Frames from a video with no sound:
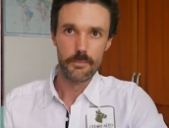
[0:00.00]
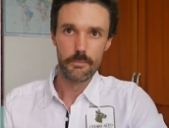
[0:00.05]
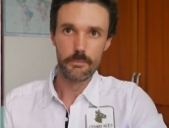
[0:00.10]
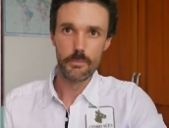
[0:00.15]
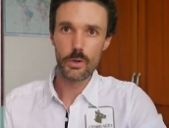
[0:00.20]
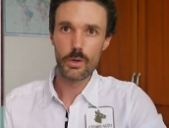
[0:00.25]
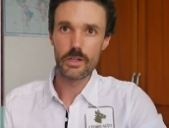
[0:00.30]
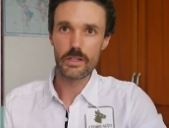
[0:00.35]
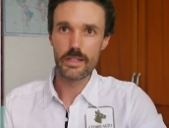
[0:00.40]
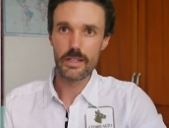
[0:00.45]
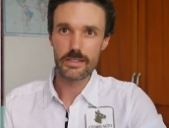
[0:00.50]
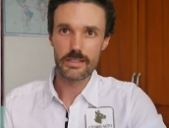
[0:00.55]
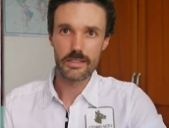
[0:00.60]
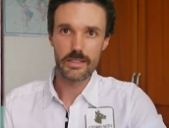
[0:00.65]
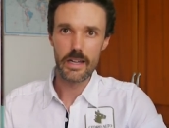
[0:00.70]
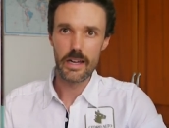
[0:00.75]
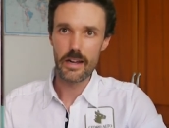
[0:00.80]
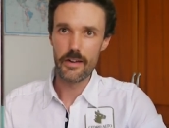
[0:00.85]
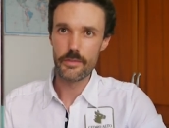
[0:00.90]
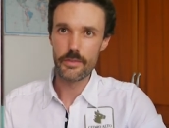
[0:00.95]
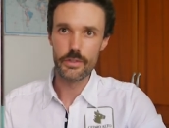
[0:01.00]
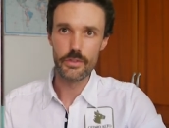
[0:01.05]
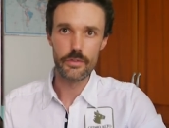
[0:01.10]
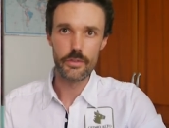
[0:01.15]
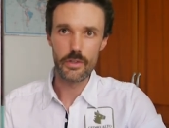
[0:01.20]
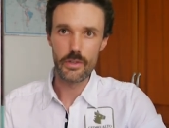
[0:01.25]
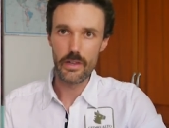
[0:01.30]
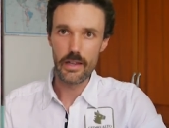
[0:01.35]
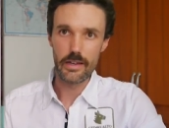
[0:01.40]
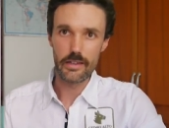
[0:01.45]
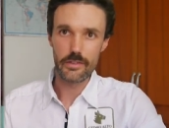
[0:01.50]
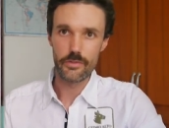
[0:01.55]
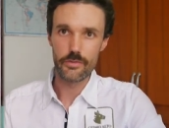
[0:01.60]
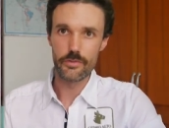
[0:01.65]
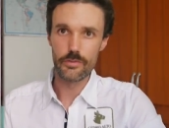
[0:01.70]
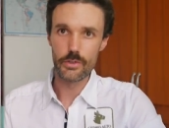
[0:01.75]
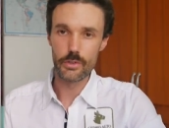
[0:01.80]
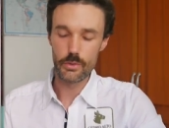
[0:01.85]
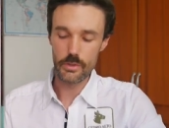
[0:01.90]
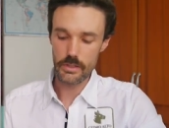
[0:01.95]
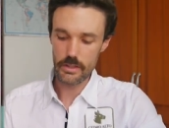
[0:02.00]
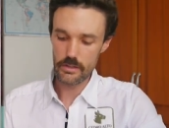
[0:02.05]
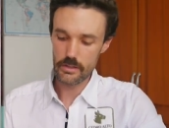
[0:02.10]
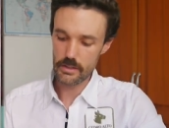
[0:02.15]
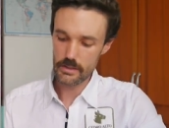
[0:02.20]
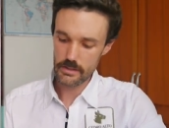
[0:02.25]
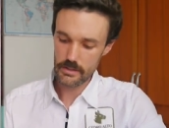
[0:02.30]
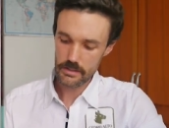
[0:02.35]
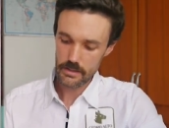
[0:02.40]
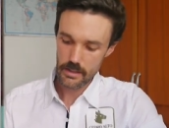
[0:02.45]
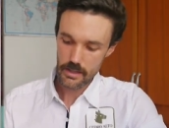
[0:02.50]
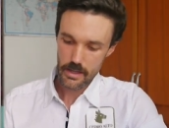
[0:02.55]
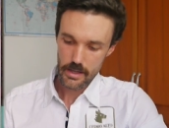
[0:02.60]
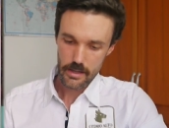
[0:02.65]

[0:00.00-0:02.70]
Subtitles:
more or less an average for the last few years.